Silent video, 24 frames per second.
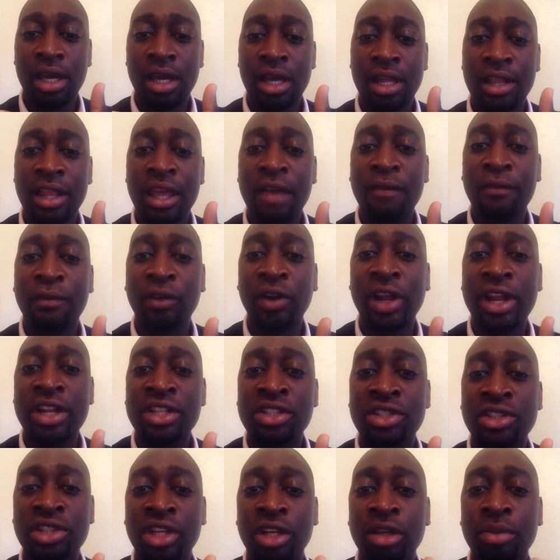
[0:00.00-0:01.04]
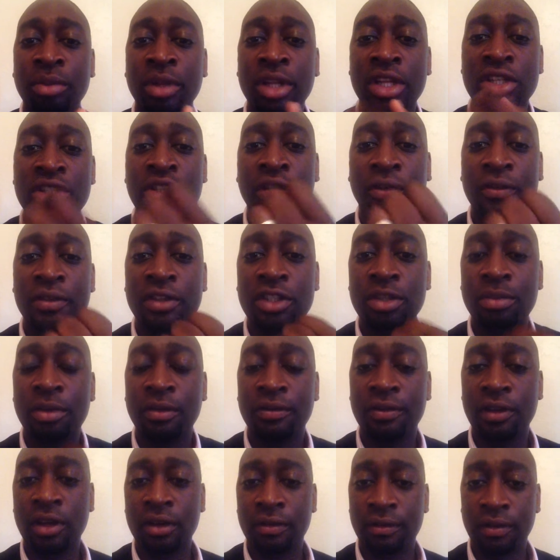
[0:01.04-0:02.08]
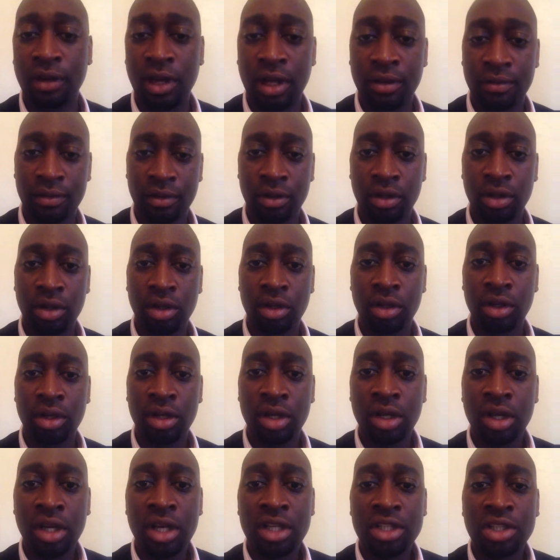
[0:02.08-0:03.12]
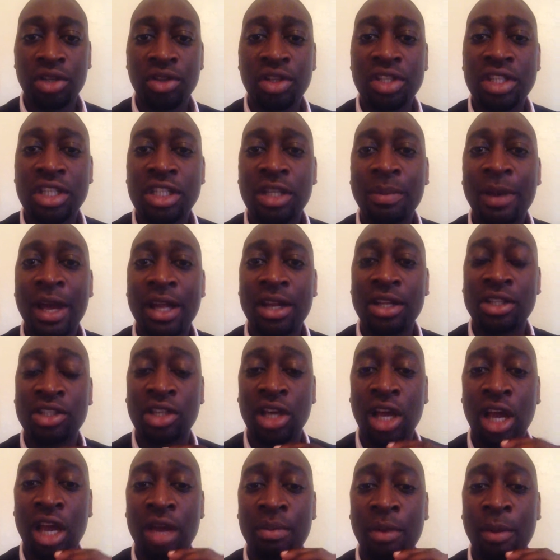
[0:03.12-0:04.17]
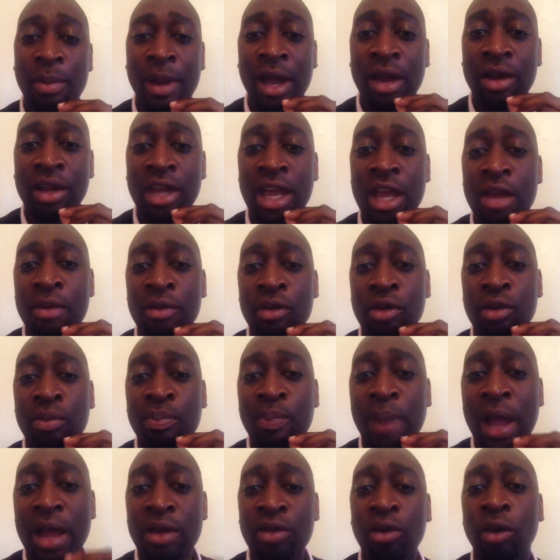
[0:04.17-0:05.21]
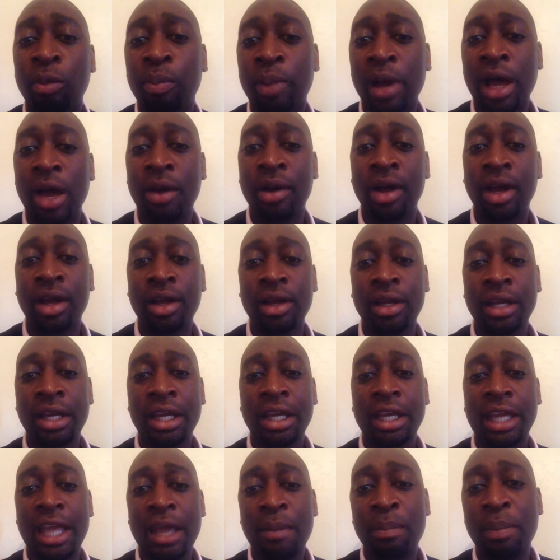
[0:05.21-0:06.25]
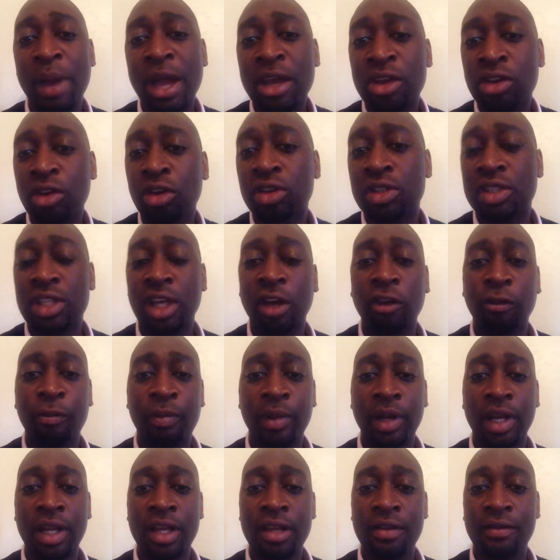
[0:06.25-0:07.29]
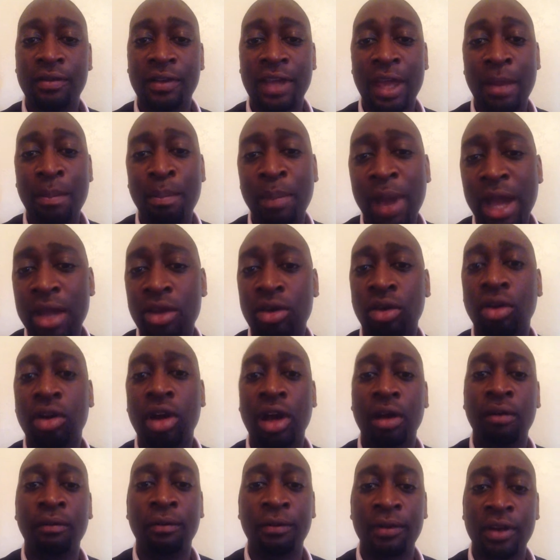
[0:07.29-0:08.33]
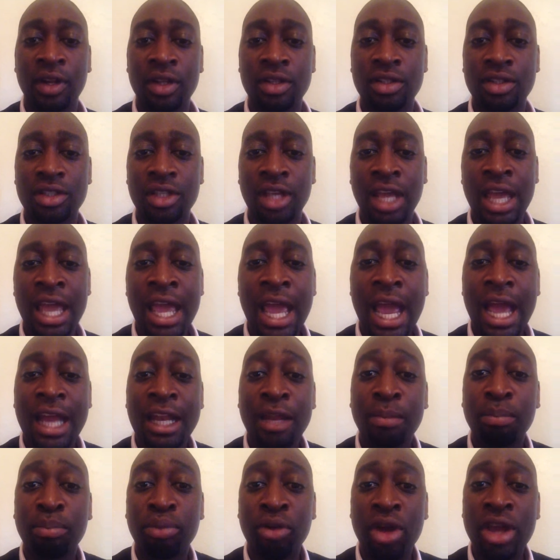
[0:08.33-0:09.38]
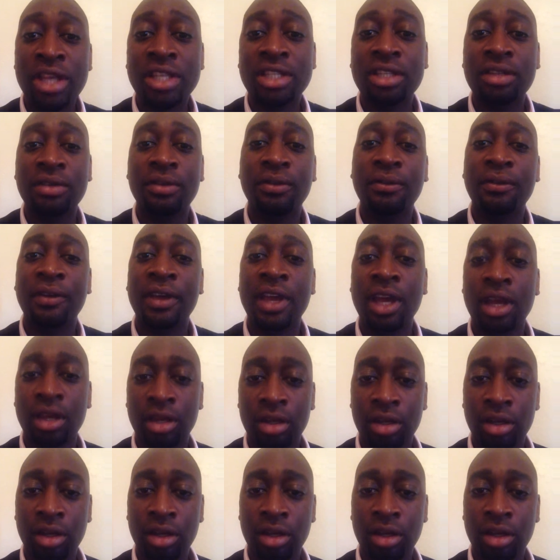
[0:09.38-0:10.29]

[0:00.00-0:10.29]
And therefore, ladies and gentlemen, there's nothing to be fearful of. So this is about the time about getting back your power, getting back your self-belief, getting back your confidence, and embracing fear.